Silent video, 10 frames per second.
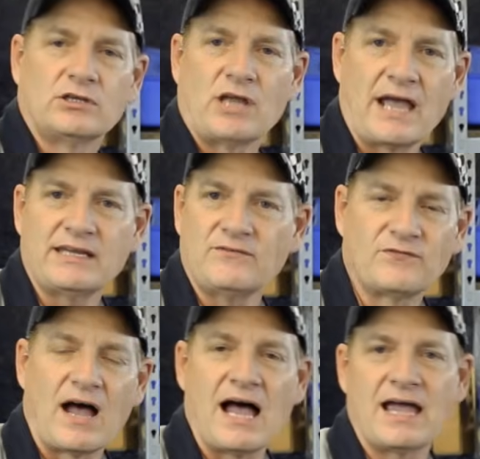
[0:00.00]

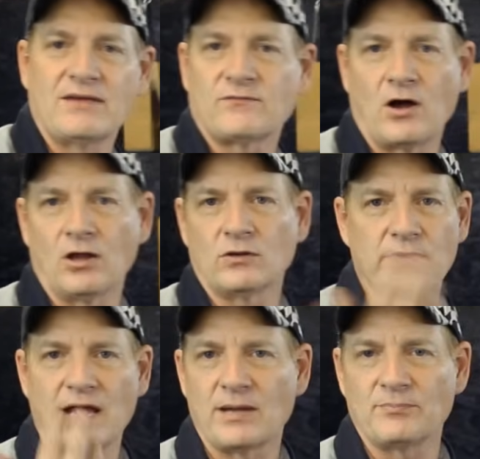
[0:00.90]
95 all the
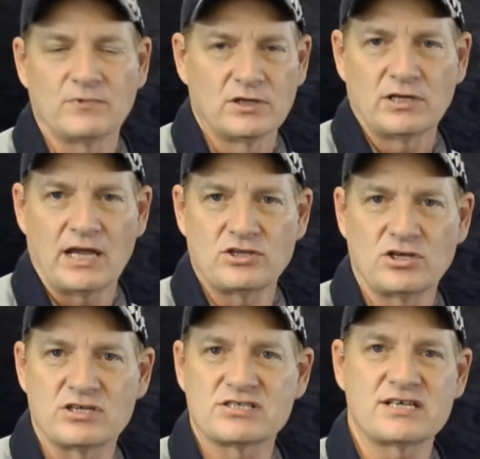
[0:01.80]
way up
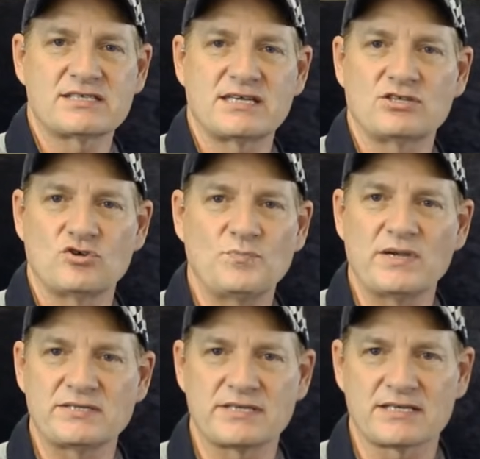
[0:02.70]
into the 62
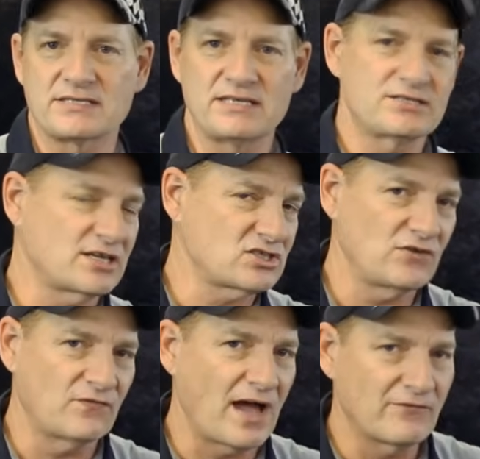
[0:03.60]
P60s,
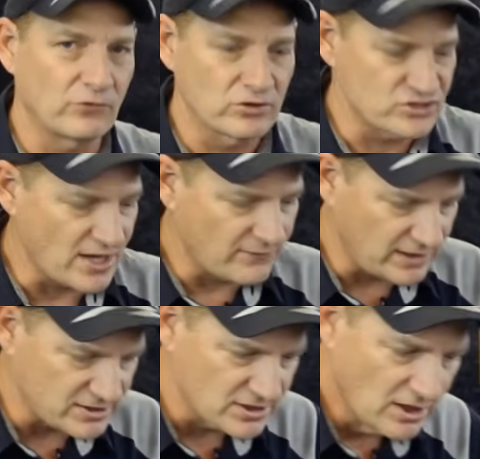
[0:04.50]
65
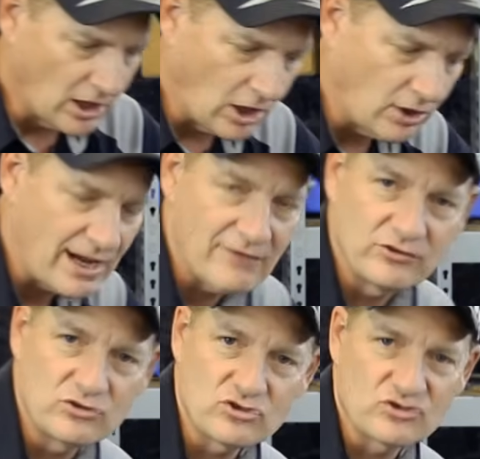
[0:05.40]
4L70s. All have a
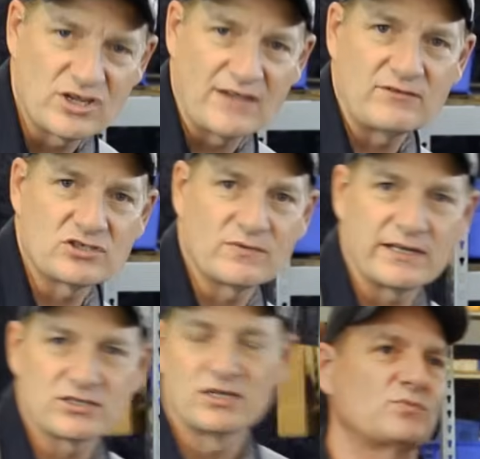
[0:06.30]
neutral safety
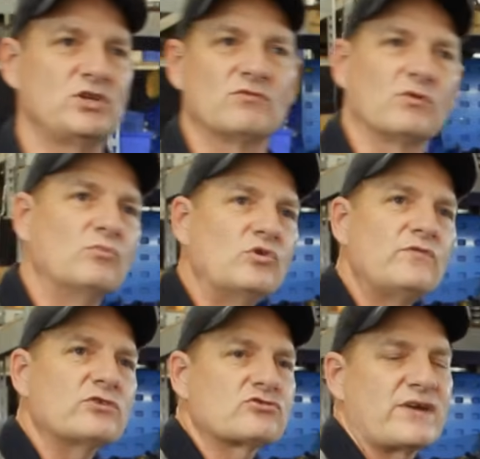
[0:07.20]
switch. When you remove
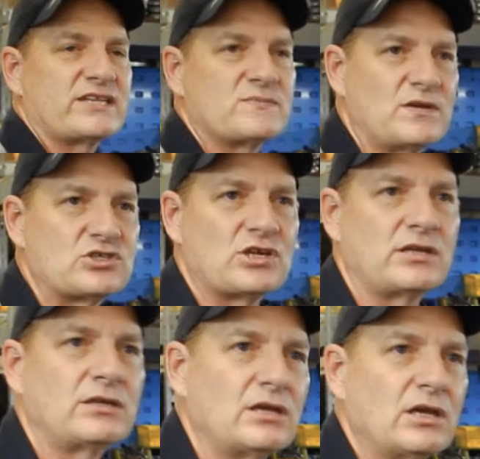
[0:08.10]
your
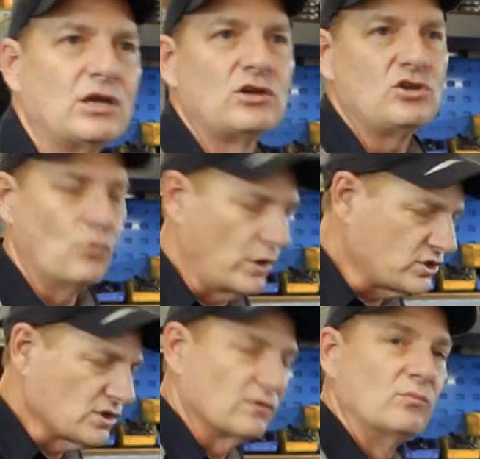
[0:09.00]
transmission, you want
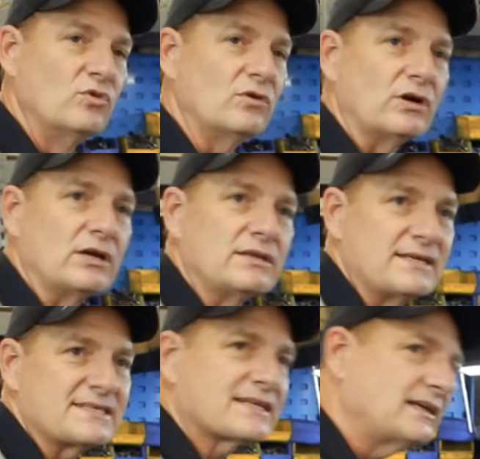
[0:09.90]
to
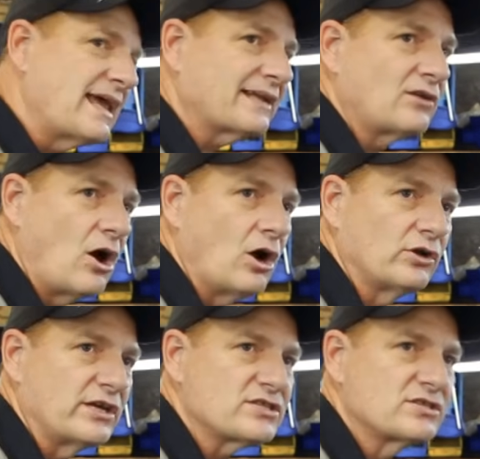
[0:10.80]
disconnect the
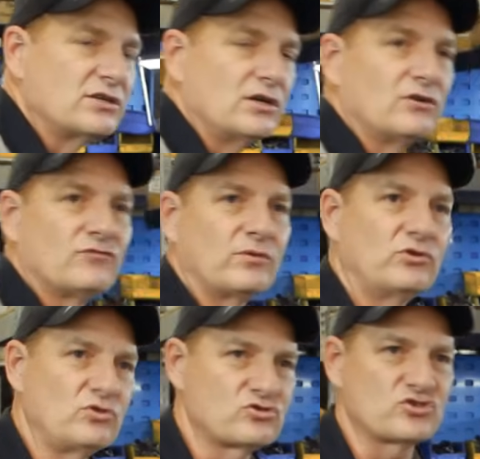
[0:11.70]
harness from the
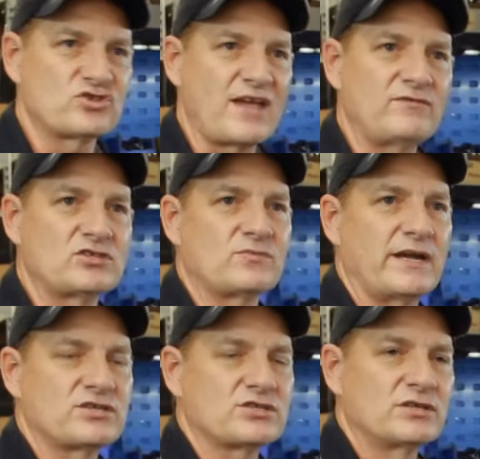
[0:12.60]
neutral safety
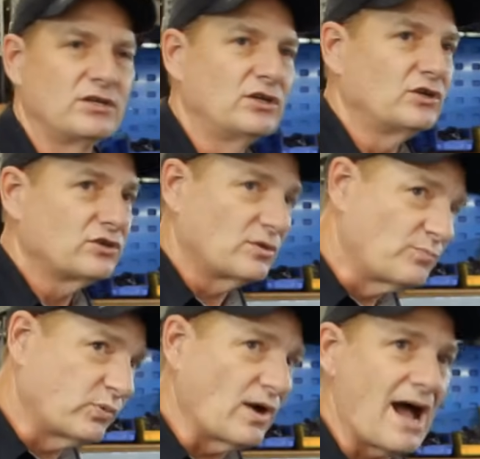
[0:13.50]
switch. The
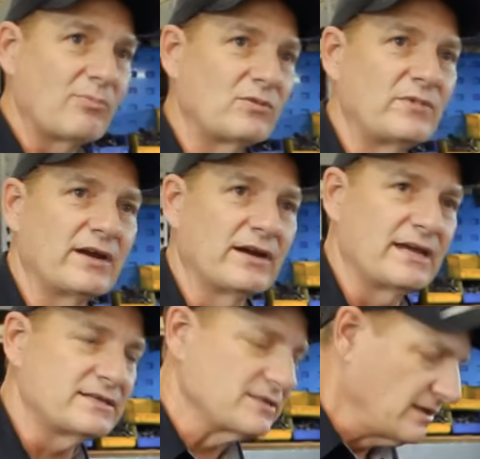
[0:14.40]
problem there
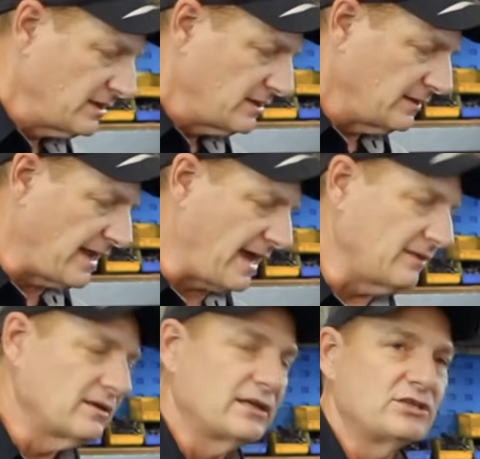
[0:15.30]
is that
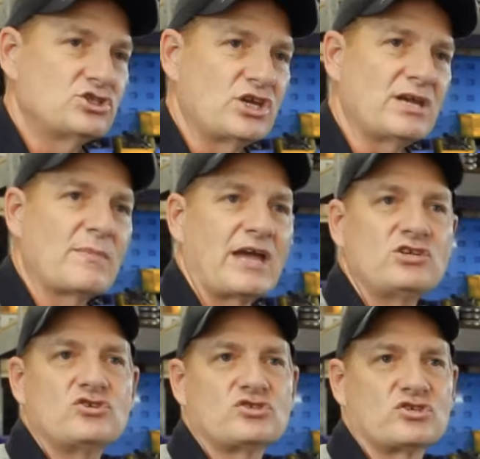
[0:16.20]
GM has
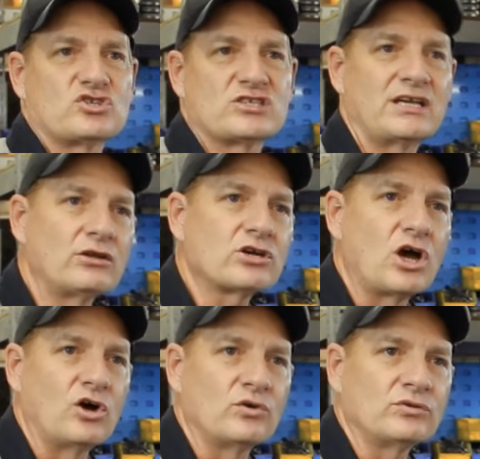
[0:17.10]
used
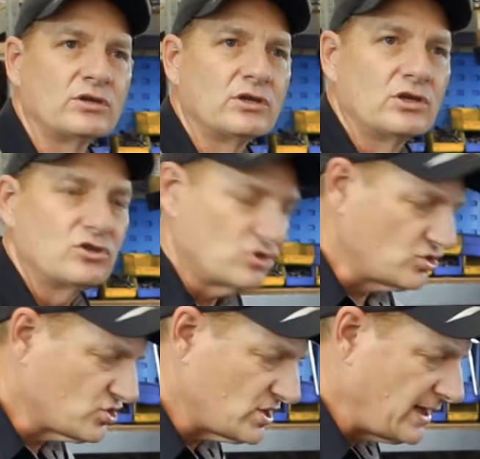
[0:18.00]
silicone to
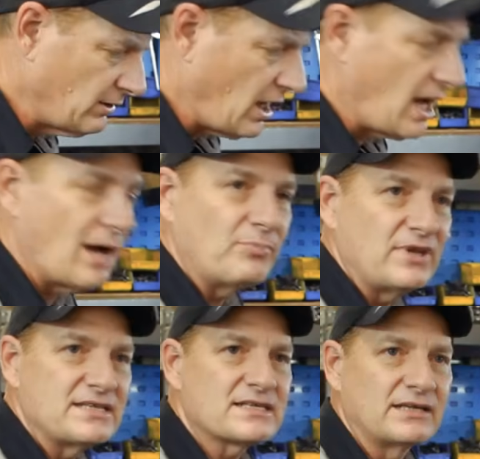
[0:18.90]
seal up
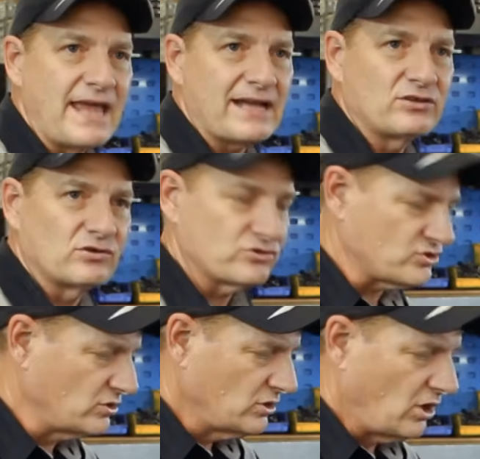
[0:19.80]
these connectors
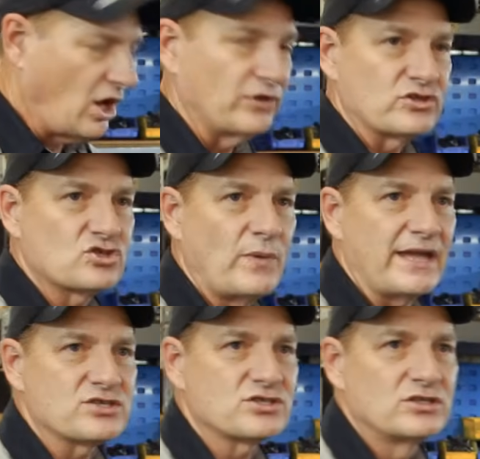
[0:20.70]
on the
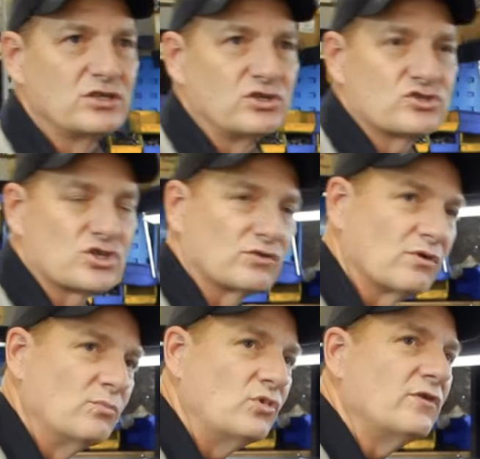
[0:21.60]
switch. So to
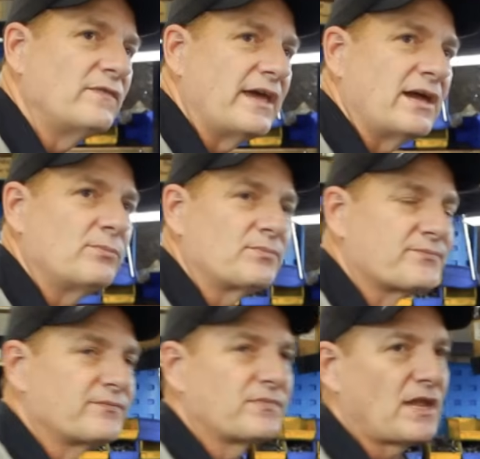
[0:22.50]
remove them,
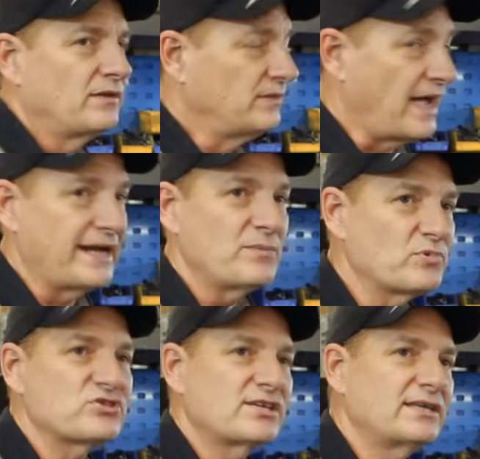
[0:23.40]

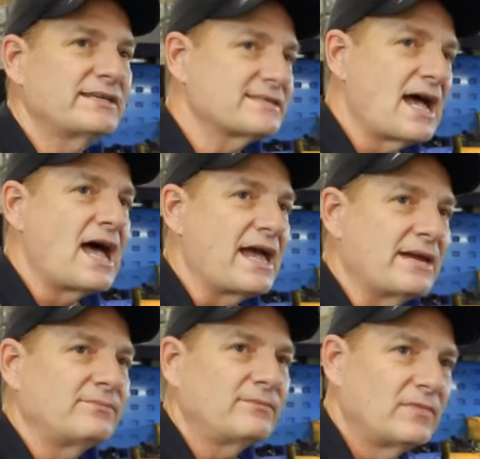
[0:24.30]
90% of the
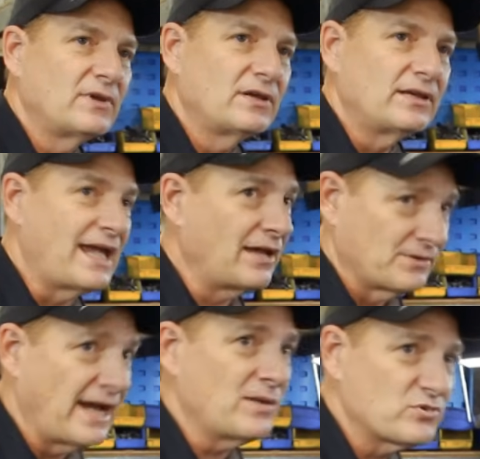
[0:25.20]
time,
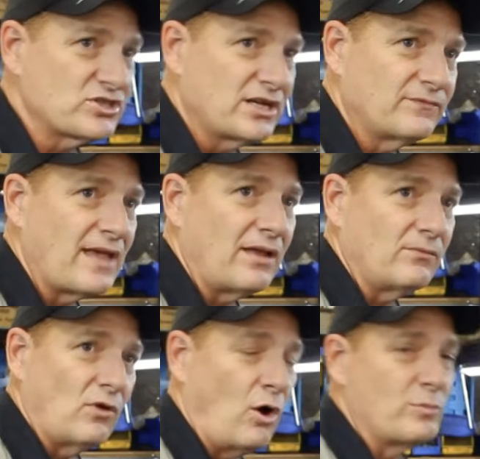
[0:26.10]
90% if not
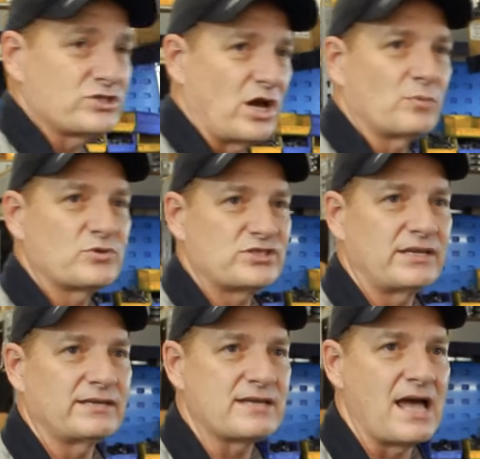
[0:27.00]
almost 100%
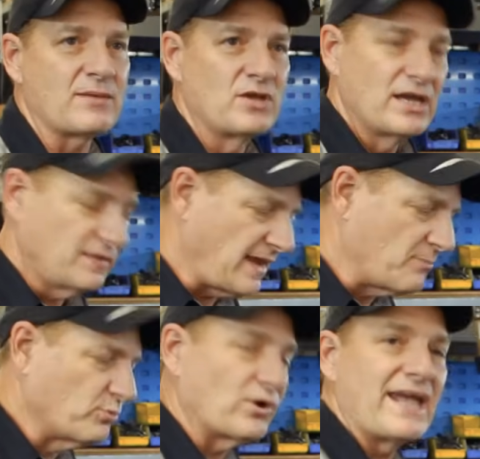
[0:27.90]
of the time, they
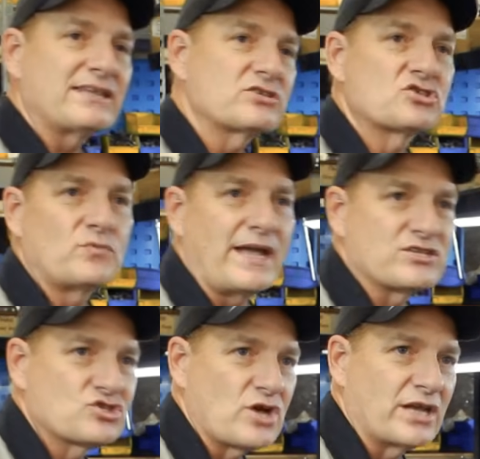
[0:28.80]
break the
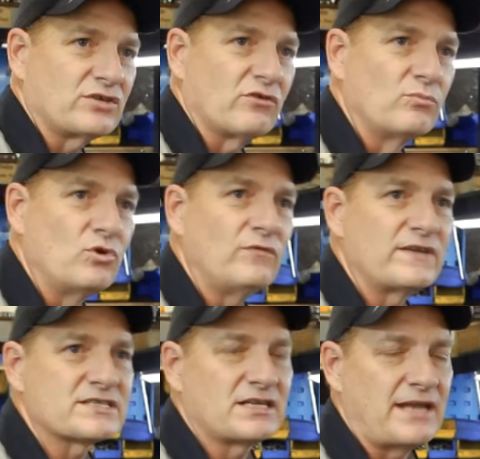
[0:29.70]
switch trying to remove
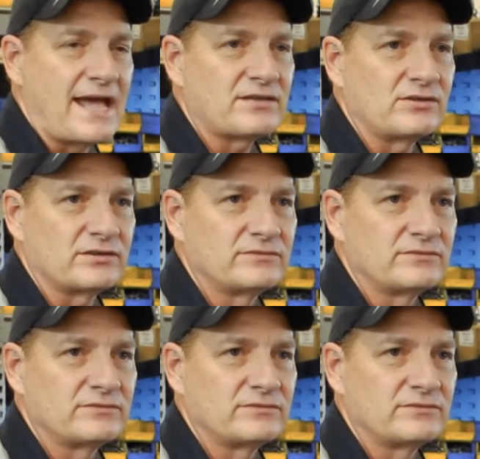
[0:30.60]
this connector.